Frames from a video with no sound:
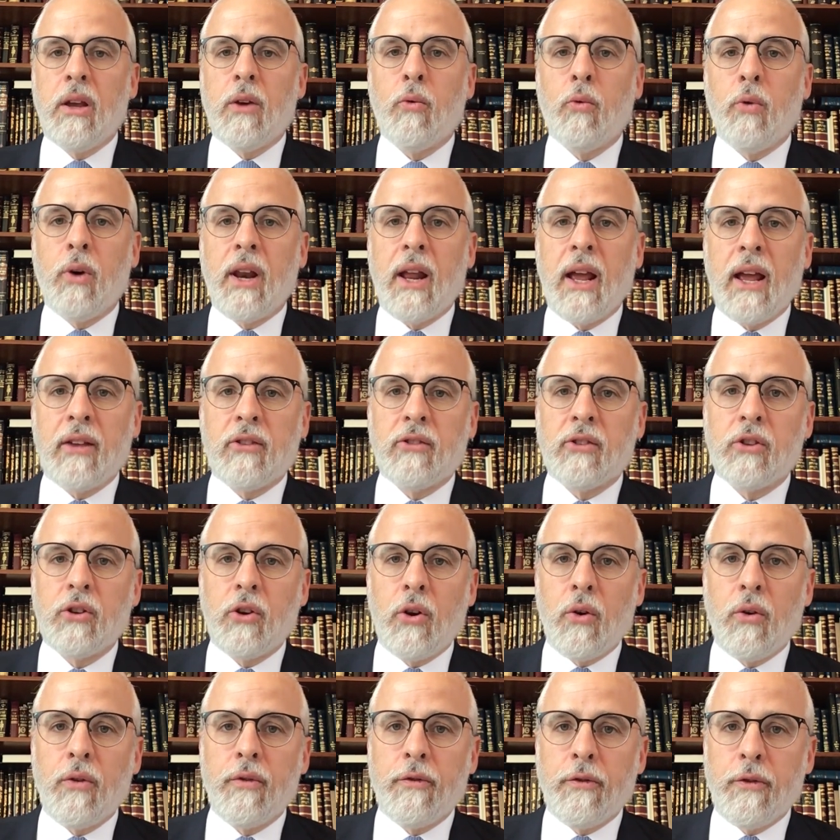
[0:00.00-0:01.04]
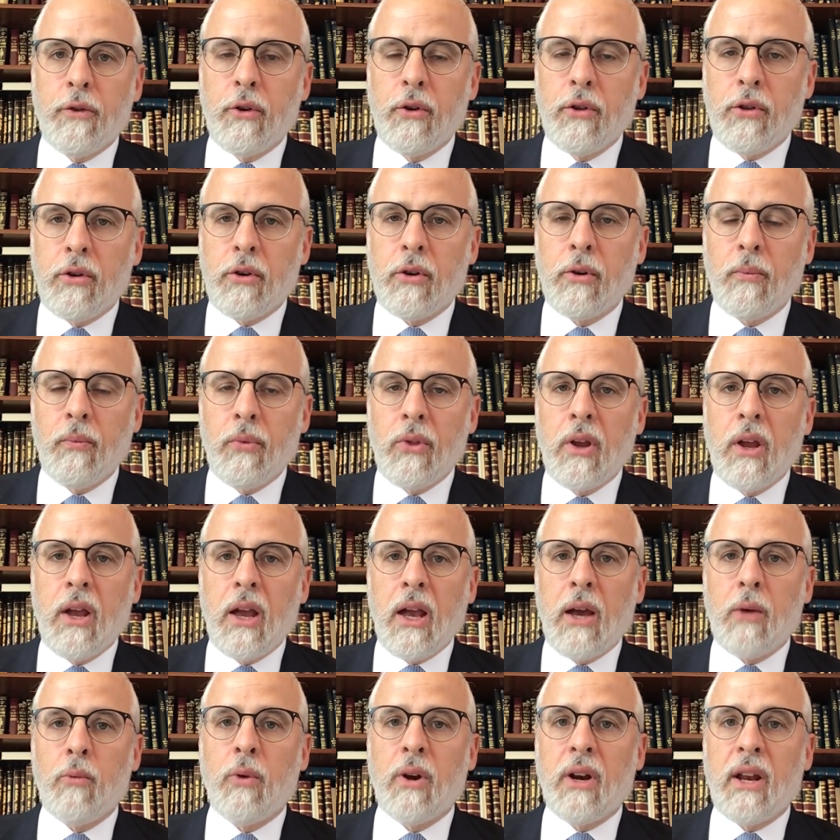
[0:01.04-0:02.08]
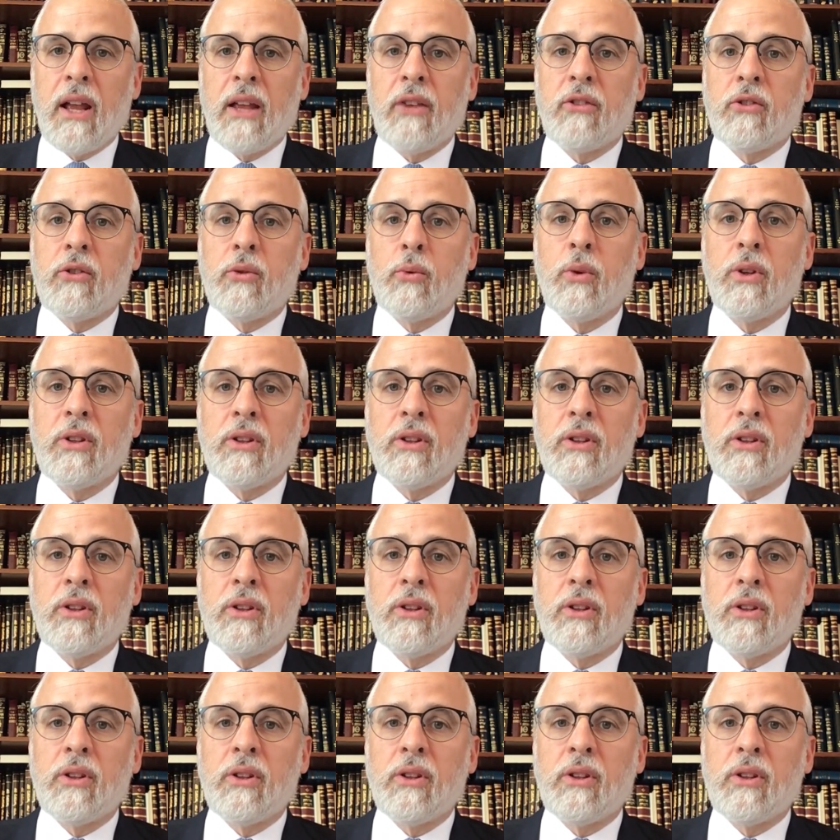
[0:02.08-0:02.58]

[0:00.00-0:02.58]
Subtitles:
One has to go further, and one has to,